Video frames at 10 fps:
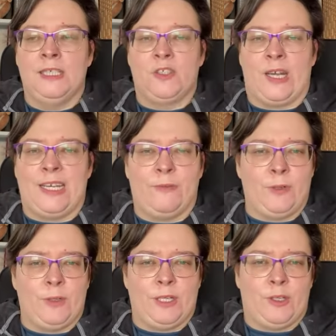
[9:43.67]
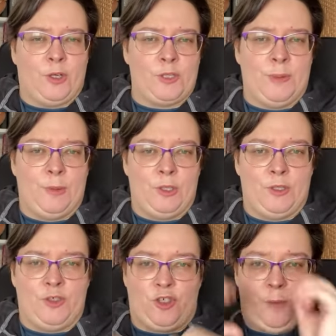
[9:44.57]
So I never encourage people to
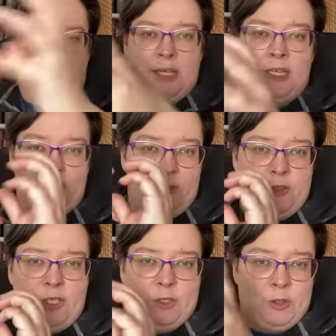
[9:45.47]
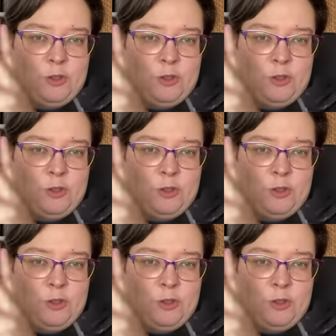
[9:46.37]
jump in and,